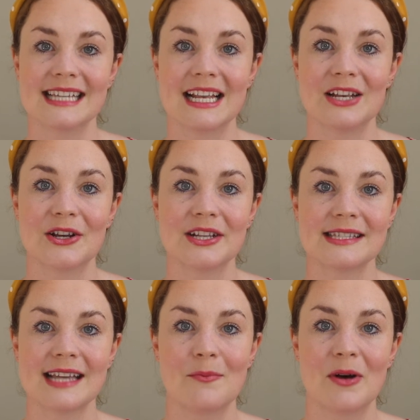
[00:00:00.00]
alert
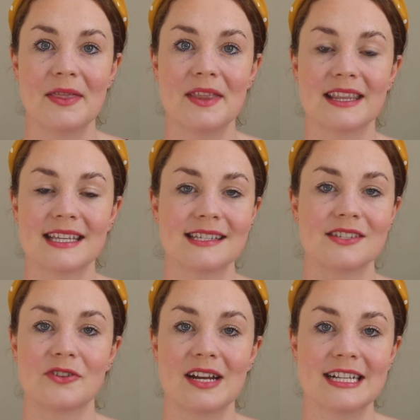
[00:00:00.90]
someone that this
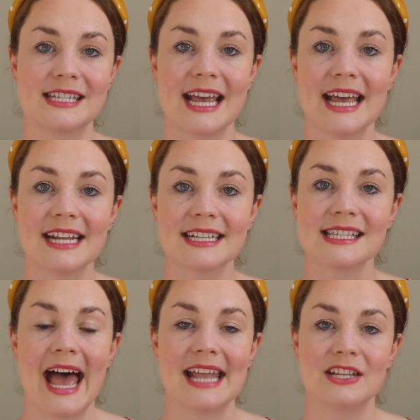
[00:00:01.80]
is ready to edit
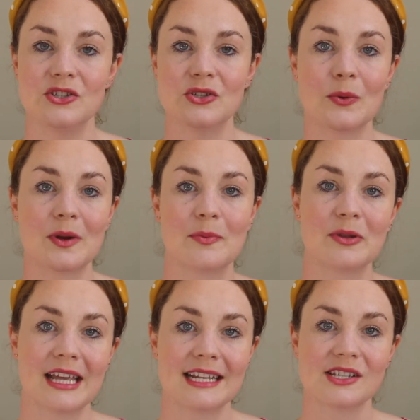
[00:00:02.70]
and you don't want to
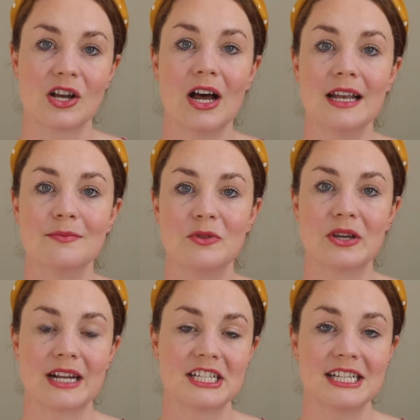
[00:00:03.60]
put that as a column, you
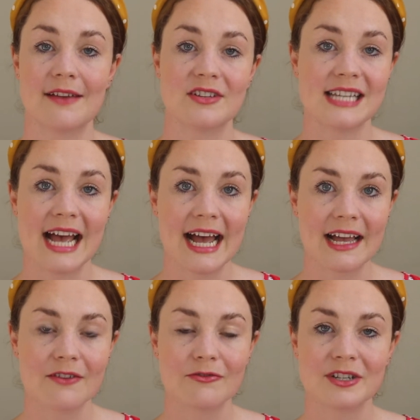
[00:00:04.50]
could actually have a
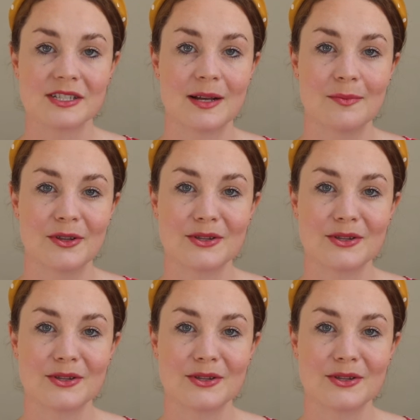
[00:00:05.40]
tag, for example,